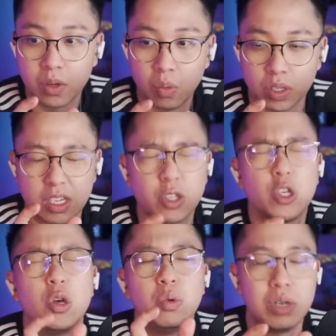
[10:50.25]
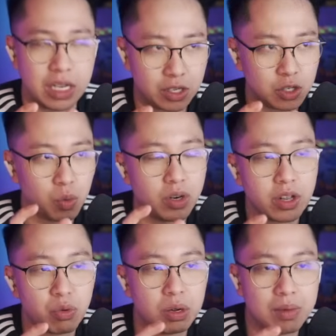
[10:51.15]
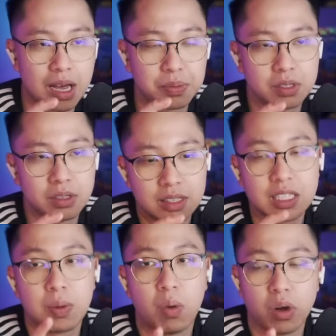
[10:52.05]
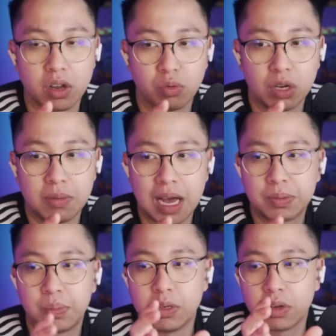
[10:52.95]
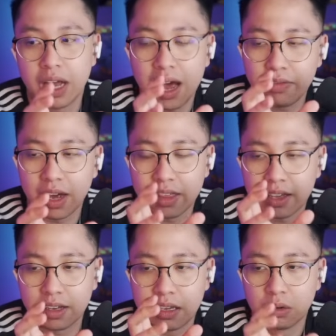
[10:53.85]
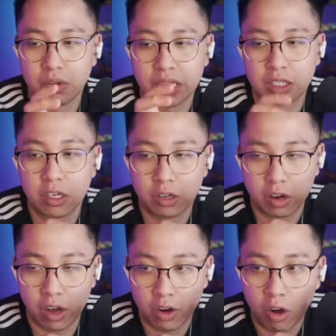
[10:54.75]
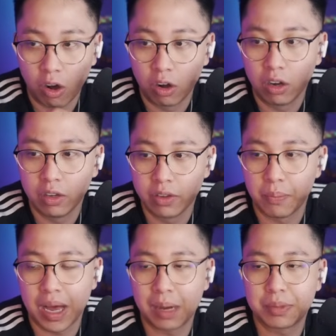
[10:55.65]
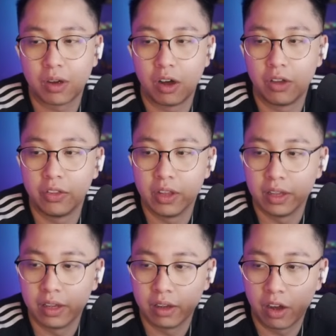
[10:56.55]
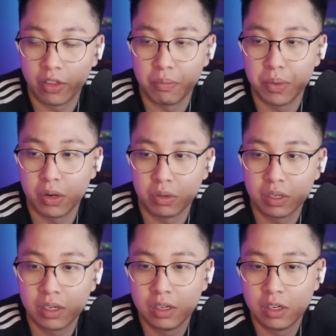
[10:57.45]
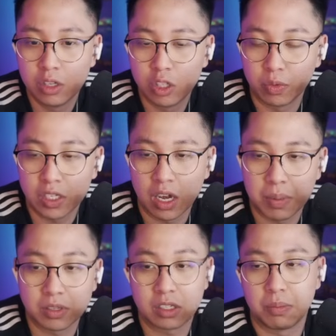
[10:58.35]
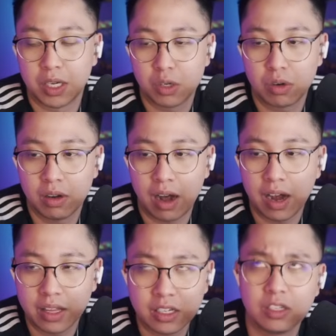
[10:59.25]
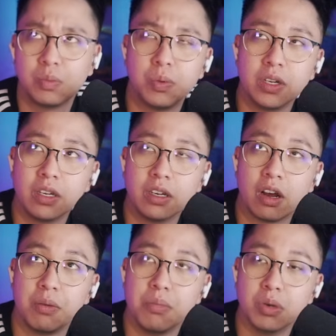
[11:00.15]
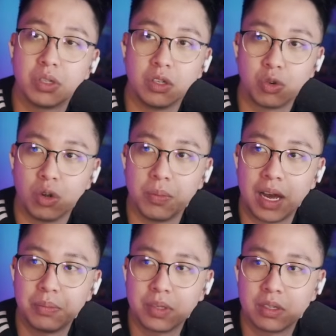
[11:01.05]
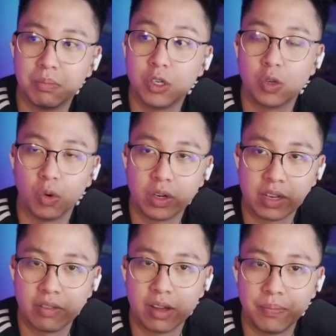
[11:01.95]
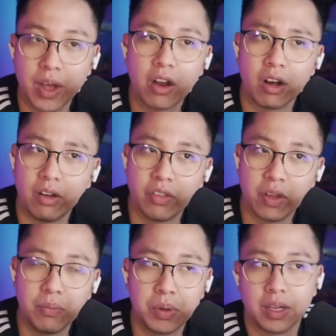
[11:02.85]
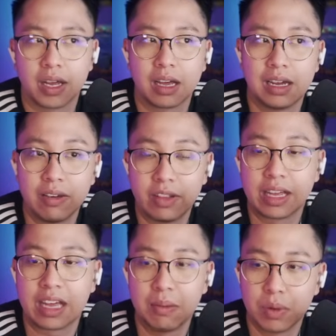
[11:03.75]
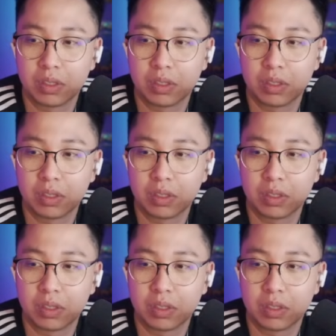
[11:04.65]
what's too niche, 1 to 3 maps, less about 1 to 3 maps, but you can have, I think, a hero that's good on all the maps on the mode. So if we talk about Symmetra, I think she's pretty good on most control maps, majority of them, not all of them, but like the game mode